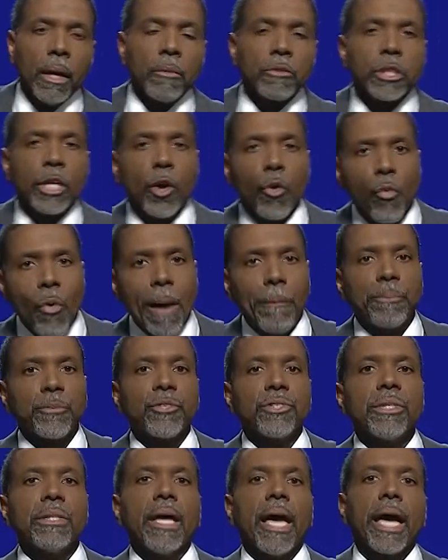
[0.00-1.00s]

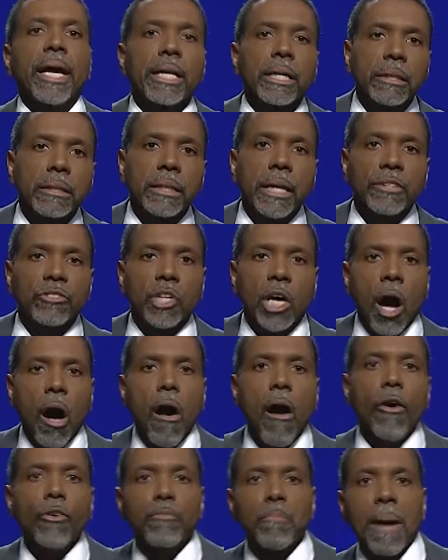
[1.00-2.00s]
corruption and that's
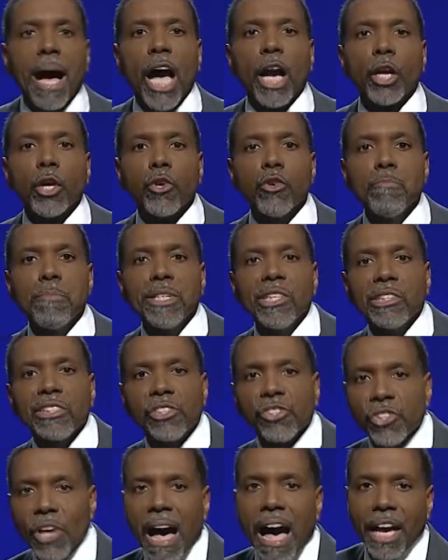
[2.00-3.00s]
caused by human
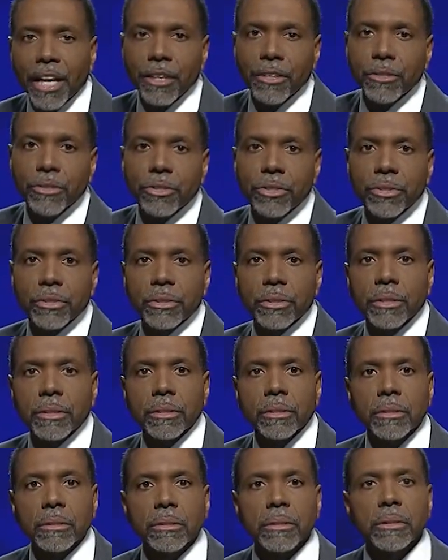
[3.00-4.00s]
desires.
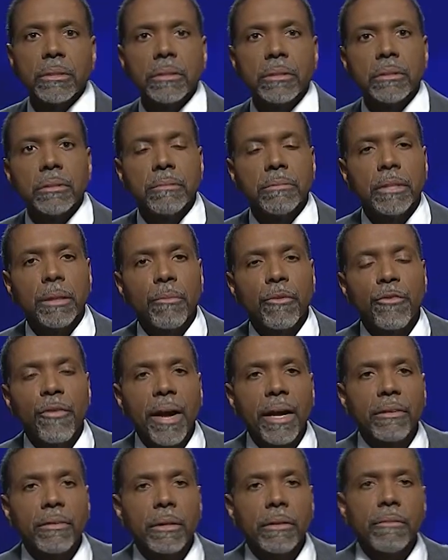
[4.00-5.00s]
Number
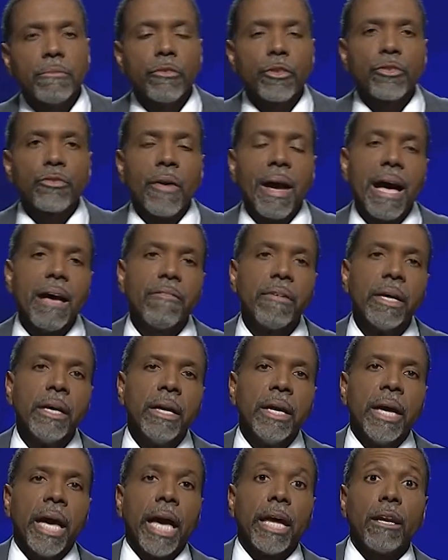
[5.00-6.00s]
five, verse five.
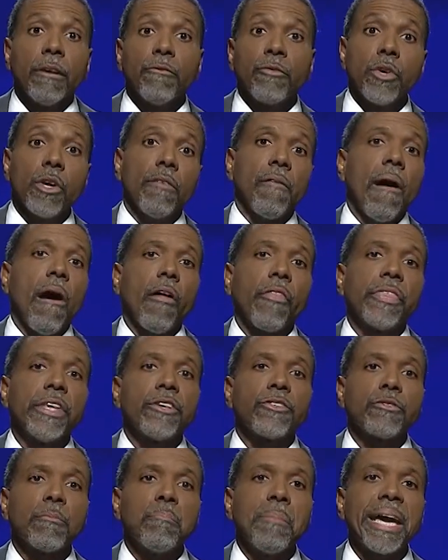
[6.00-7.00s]
And in view of all
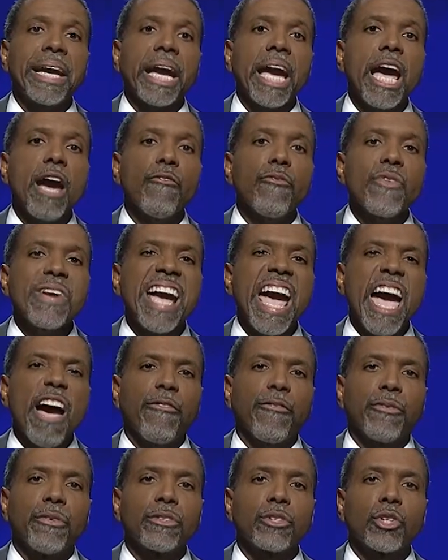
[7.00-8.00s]
this, make every
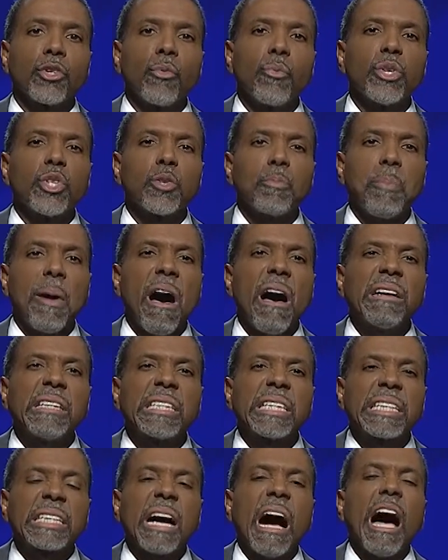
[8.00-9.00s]
effort to respond
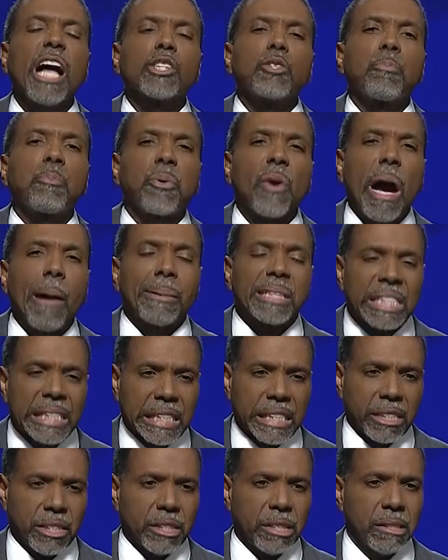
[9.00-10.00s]
to God's
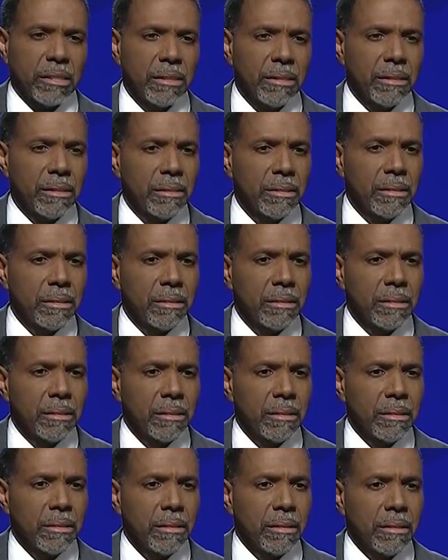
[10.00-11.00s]
promises.
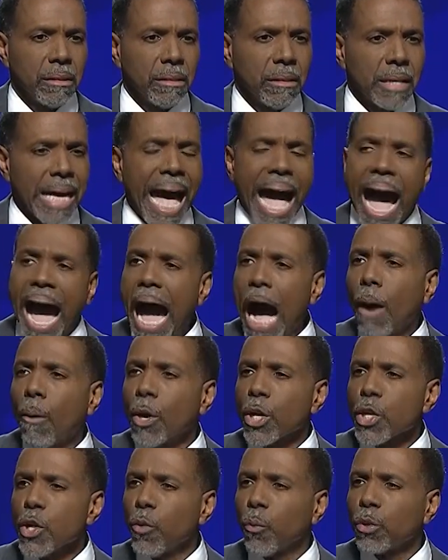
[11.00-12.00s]
How
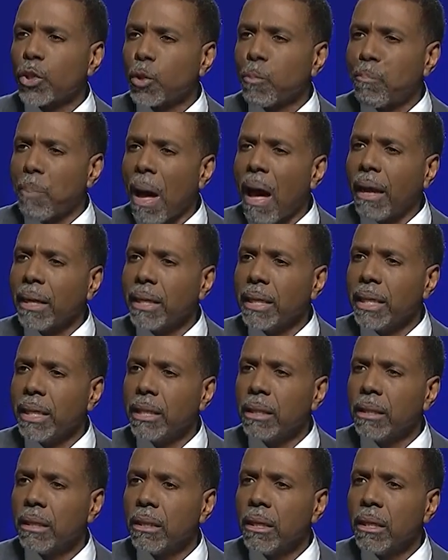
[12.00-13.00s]
are you
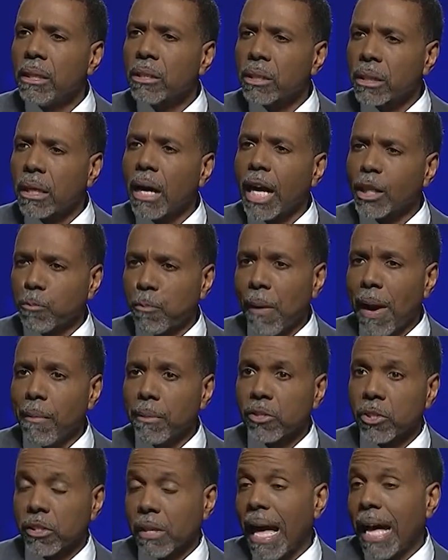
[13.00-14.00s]
responding to God's
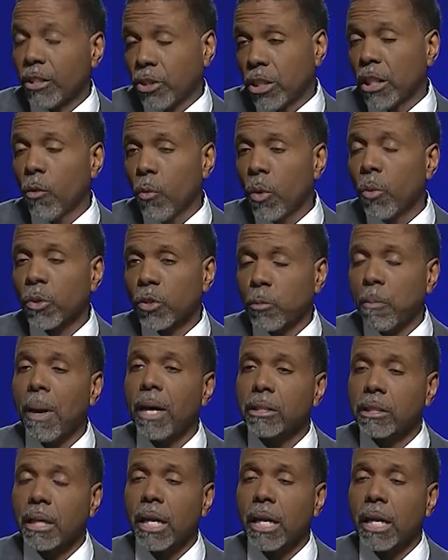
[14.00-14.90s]
promises? How should we respond to